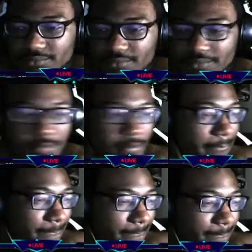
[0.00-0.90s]

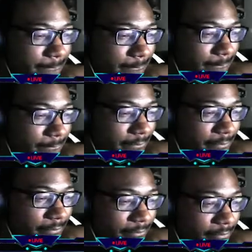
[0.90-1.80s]

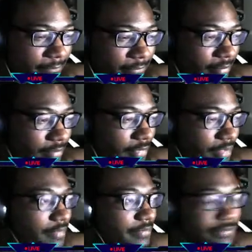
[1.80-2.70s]

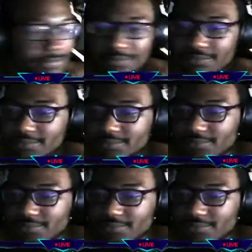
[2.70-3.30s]
Nobody speaks.